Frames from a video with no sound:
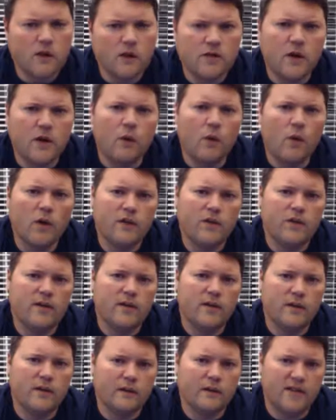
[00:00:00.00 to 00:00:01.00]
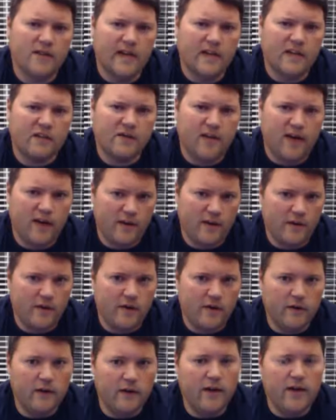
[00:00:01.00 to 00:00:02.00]
So once you satisfy
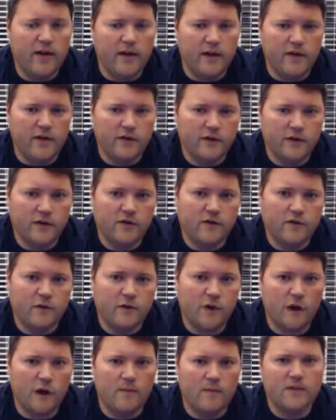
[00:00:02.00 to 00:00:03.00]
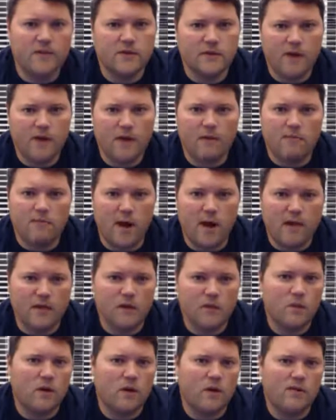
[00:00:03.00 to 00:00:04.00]
your insurance requirements, so again, mine
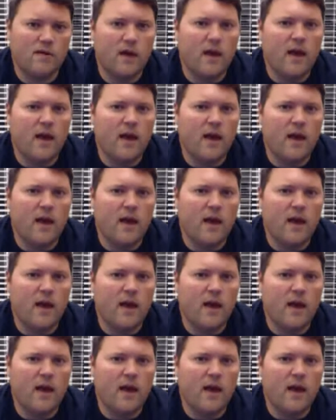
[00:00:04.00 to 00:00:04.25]
was